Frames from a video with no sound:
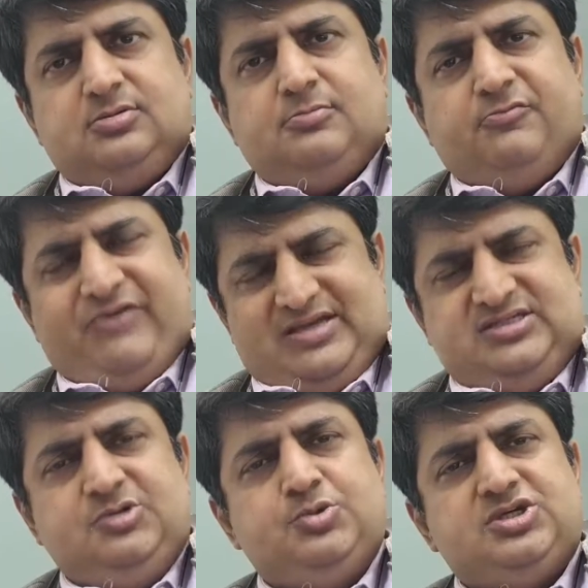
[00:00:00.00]

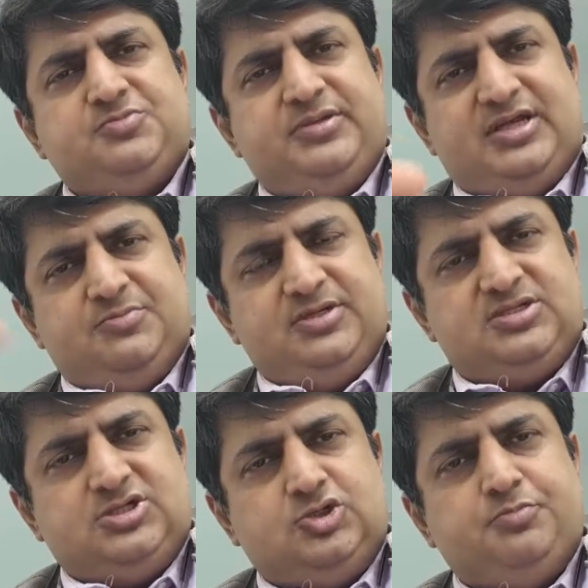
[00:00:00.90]
vaccine which has been
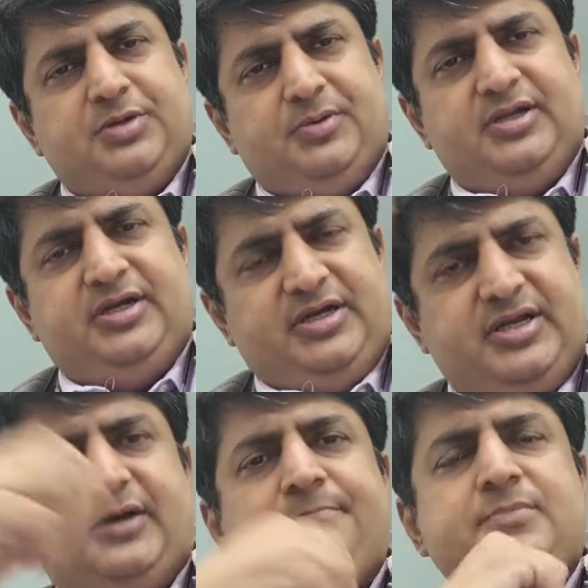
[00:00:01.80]
administered to people in
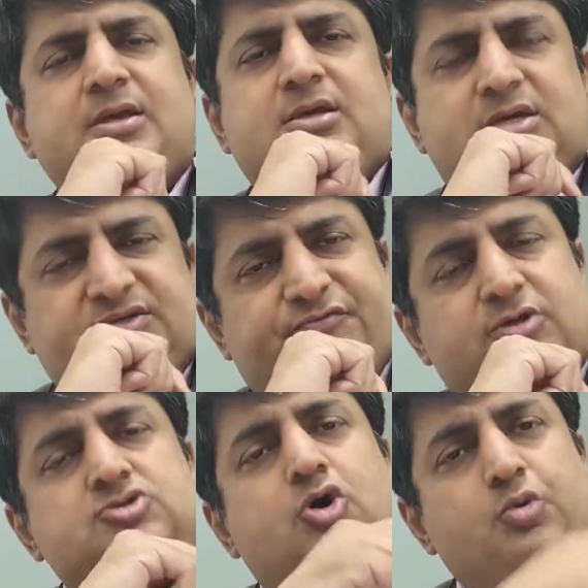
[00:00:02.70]
India is, of
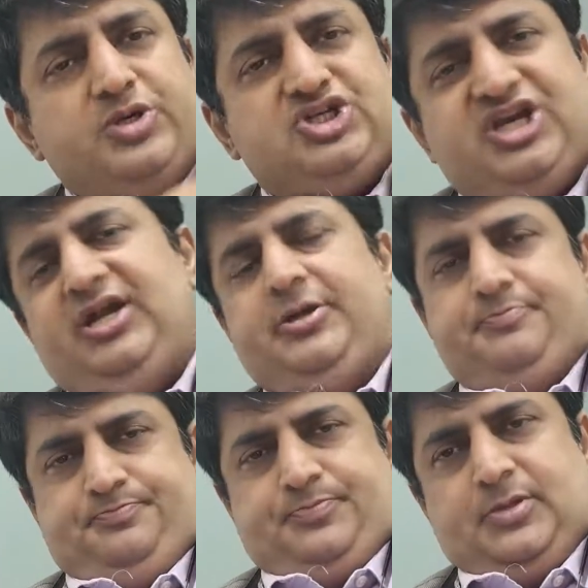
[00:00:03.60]
course, Covishield.
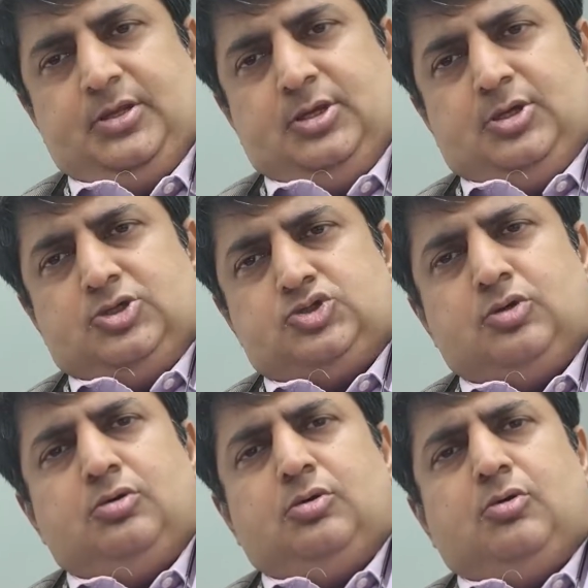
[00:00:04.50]

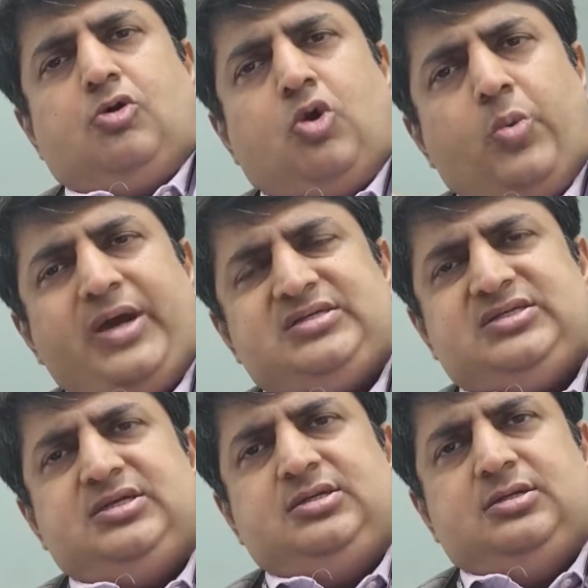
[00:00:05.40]
So,
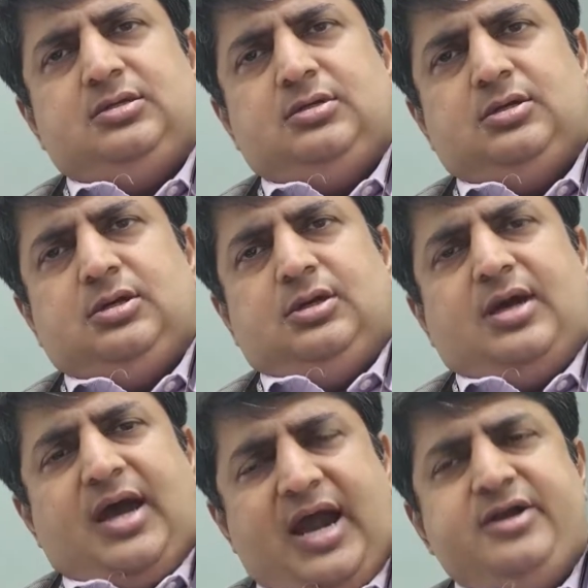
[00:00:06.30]
Covaxin
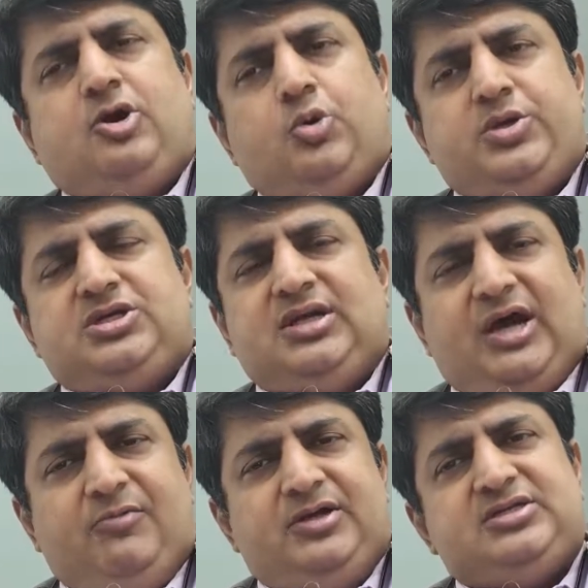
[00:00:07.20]
and Covishield,
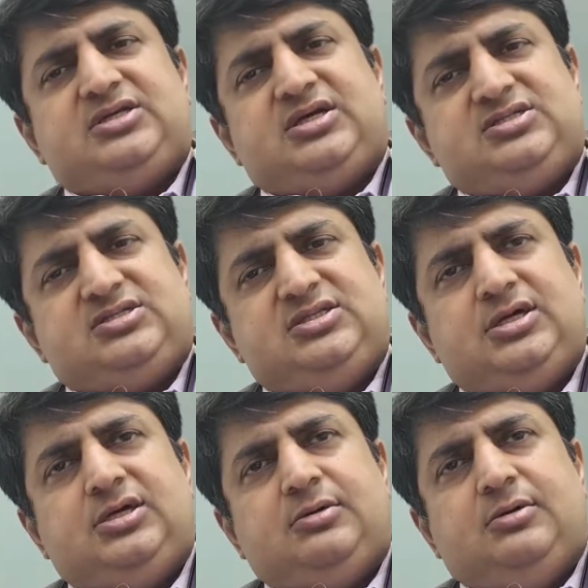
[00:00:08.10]
I will discuss
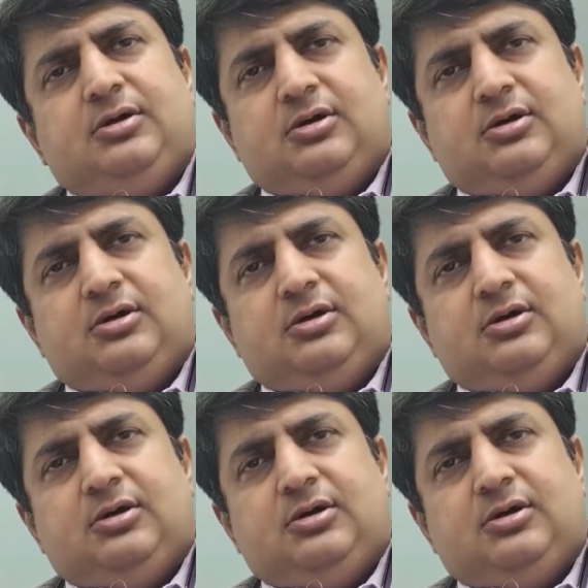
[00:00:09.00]
the